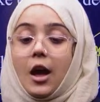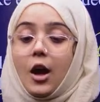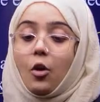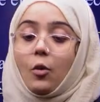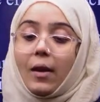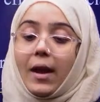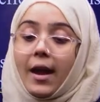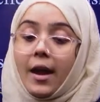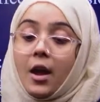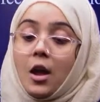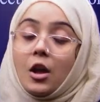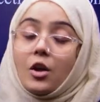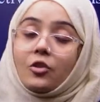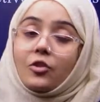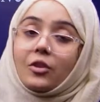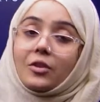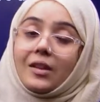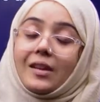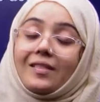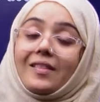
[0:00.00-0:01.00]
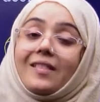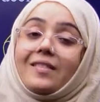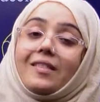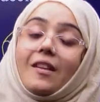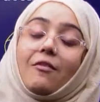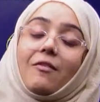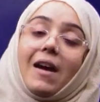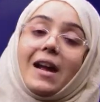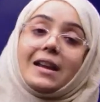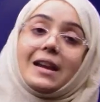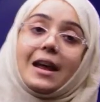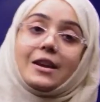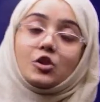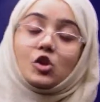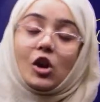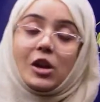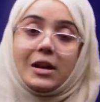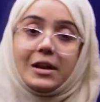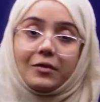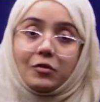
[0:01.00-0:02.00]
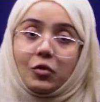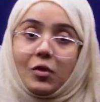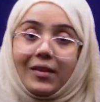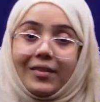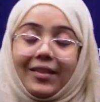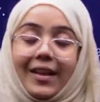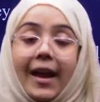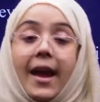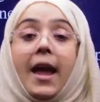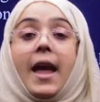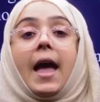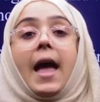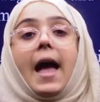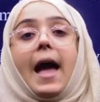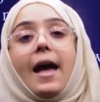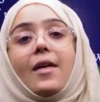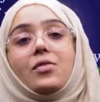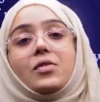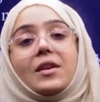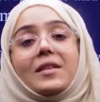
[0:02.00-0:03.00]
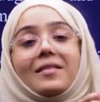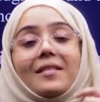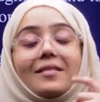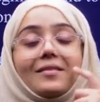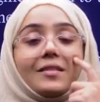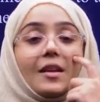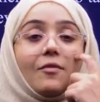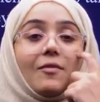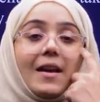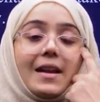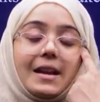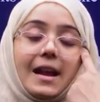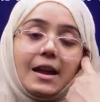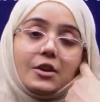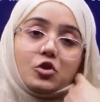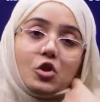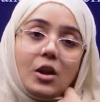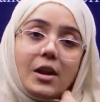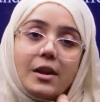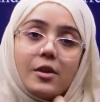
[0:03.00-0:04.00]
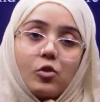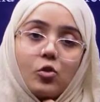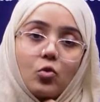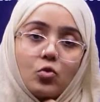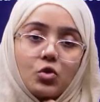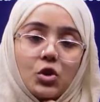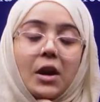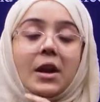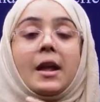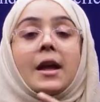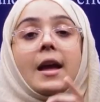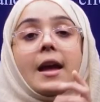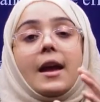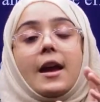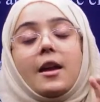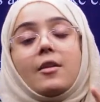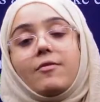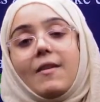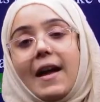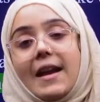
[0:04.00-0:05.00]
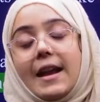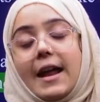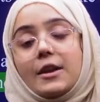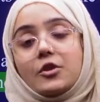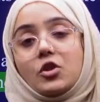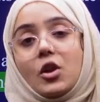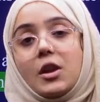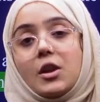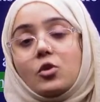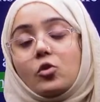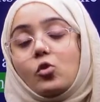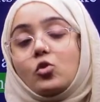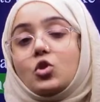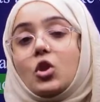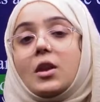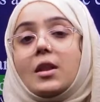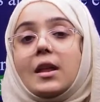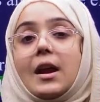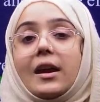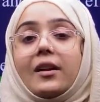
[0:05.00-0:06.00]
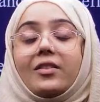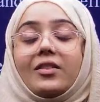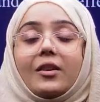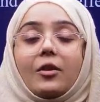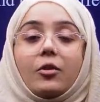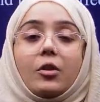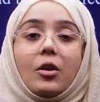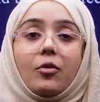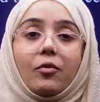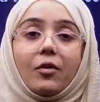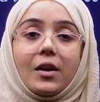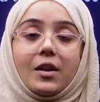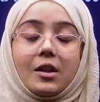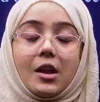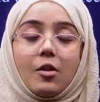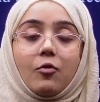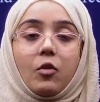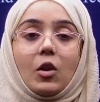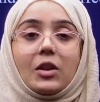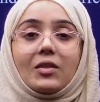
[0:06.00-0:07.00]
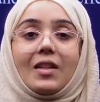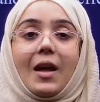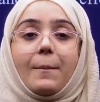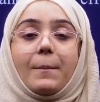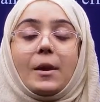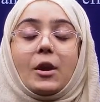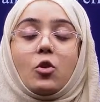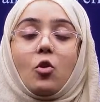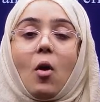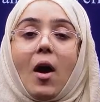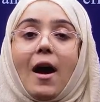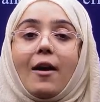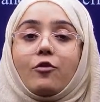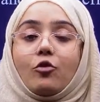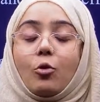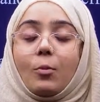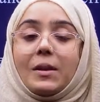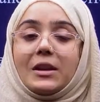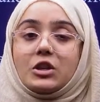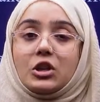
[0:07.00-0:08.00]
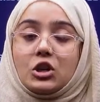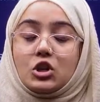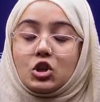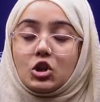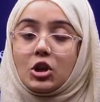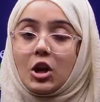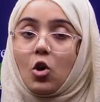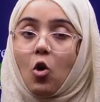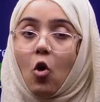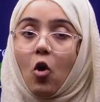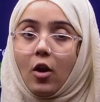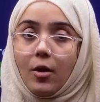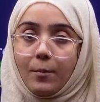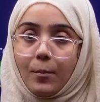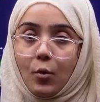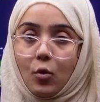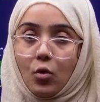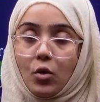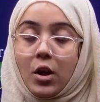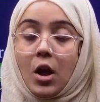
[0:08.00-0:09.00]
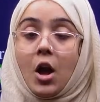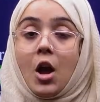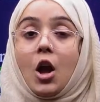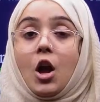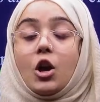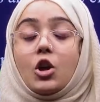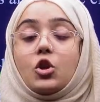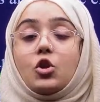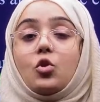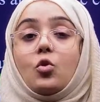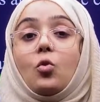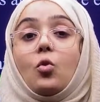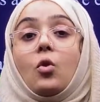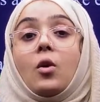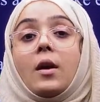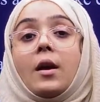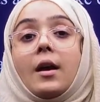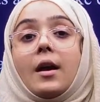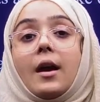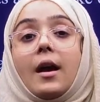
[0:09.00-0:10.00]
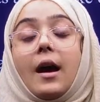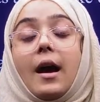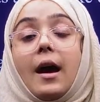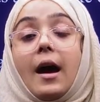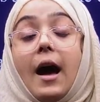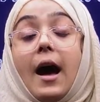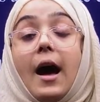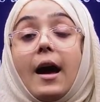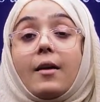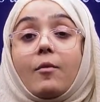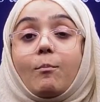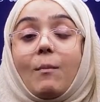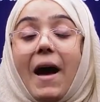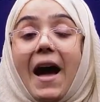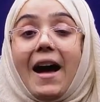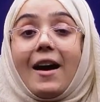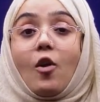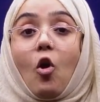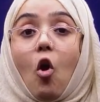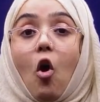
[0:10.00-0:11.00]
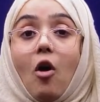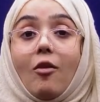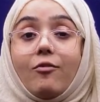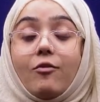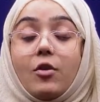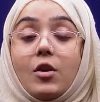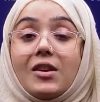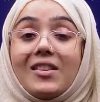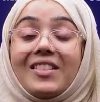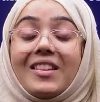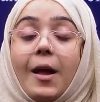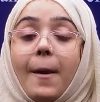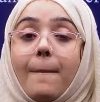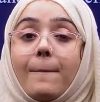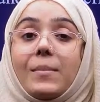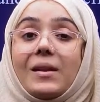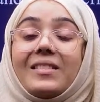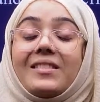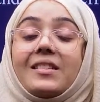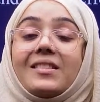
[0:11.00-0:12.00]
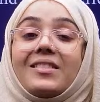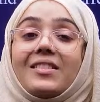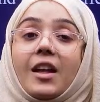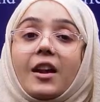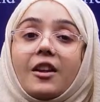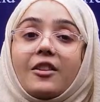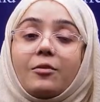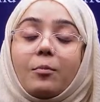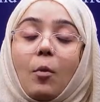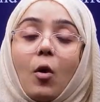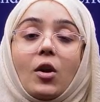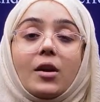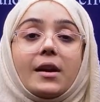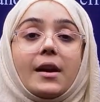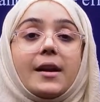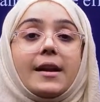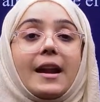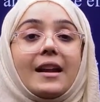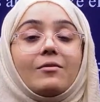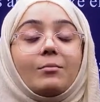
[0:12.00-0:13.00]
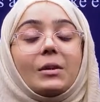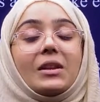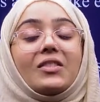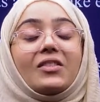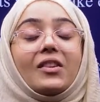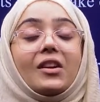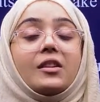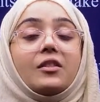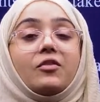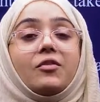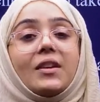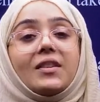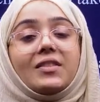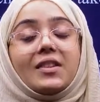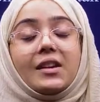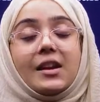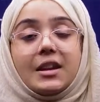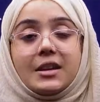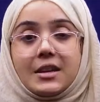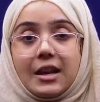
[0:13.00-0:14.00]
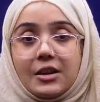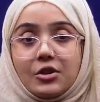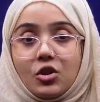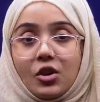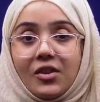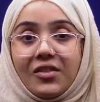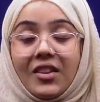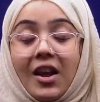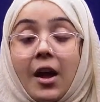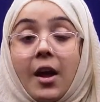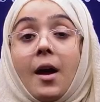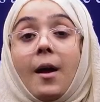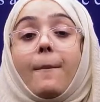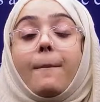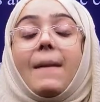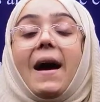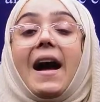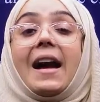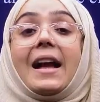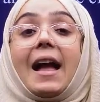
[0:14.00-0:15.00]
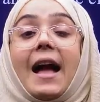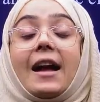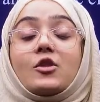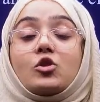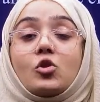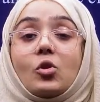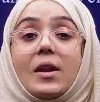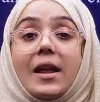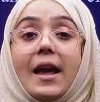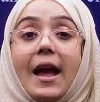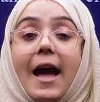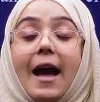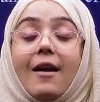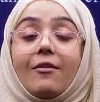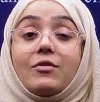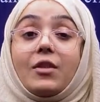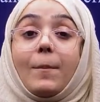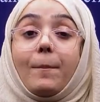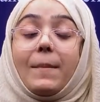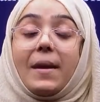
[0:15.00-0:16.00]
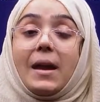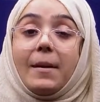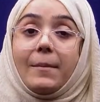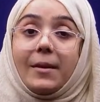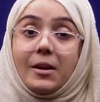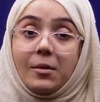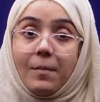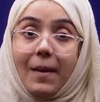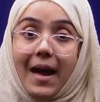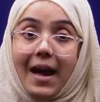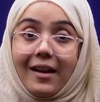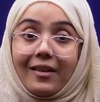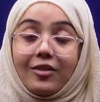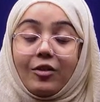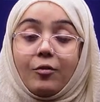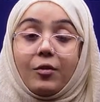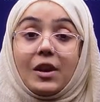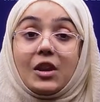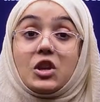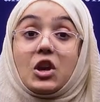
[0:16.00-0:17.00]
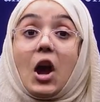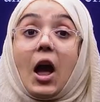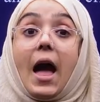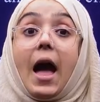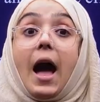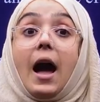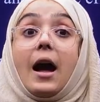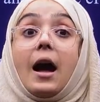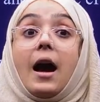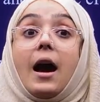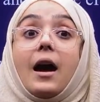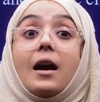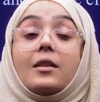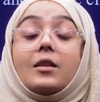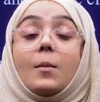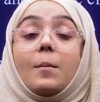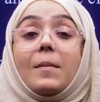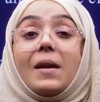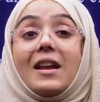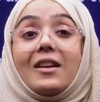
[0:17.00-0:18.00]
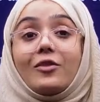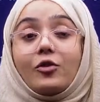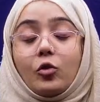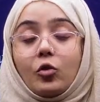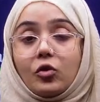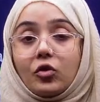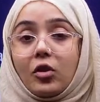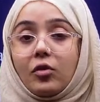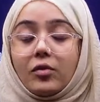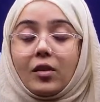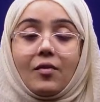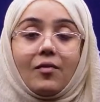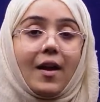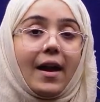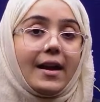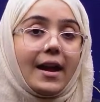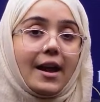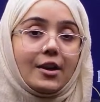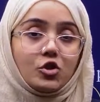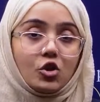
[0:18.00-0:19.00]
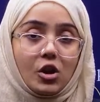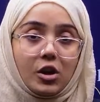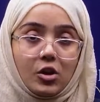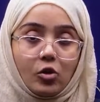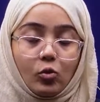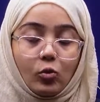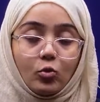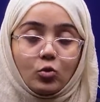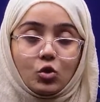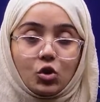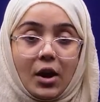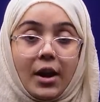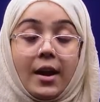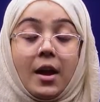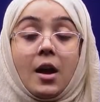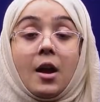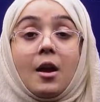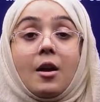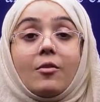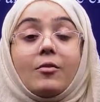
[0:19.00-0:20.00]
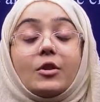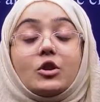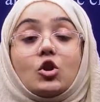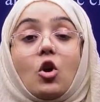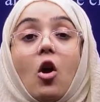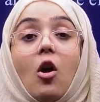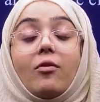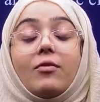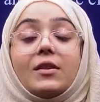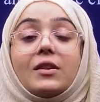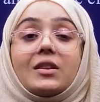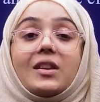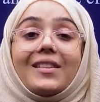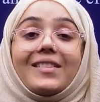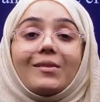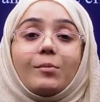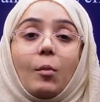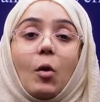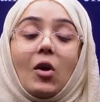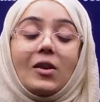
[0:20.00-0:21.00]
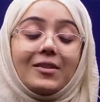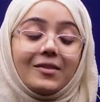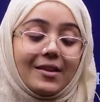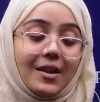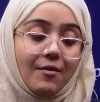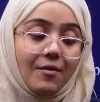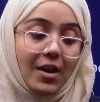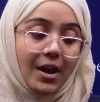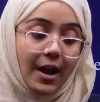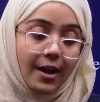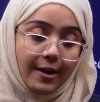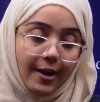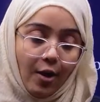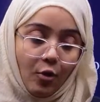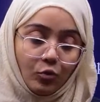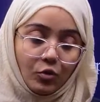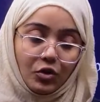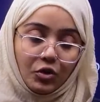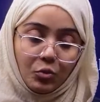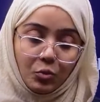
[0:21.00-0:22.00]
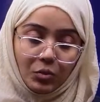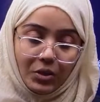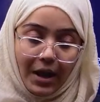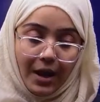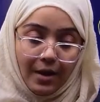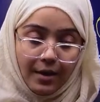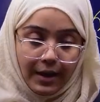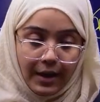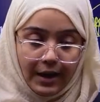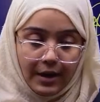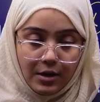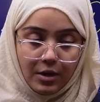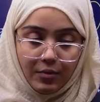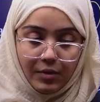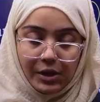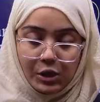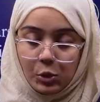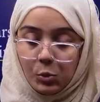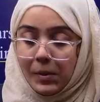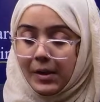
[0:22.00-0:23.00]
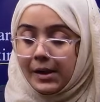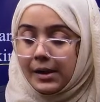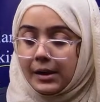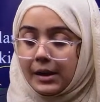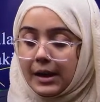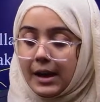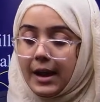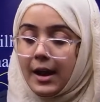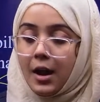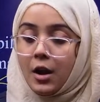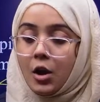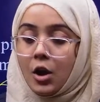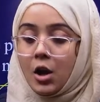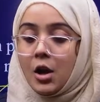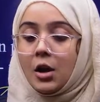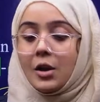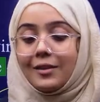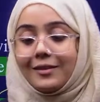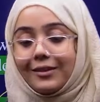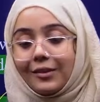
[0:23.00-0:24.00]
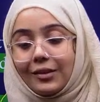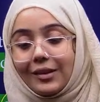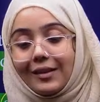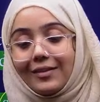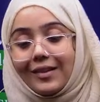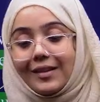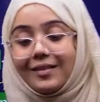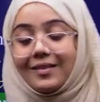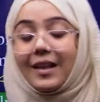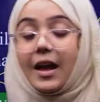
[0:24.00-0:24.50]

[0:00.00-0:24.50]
Okay, so this is the financial literacy and this is the financial inclusion. In financial inclusion, there are different things. For example, you have to be digital on board. You a bank offers business correspondent and business facilitators. Bank actually have the payment banks which are the main source of the financial inclusion, which offer the small saving accounts to the individual. Clear? So this is